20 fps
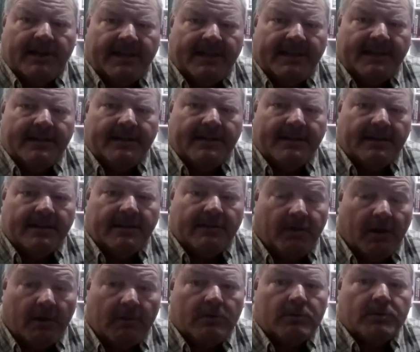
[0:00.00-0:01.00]
and the
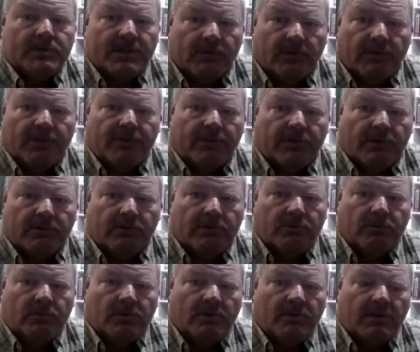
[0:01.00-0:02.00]
family was going
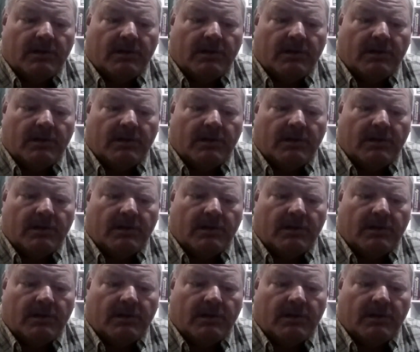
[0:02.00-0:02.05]
through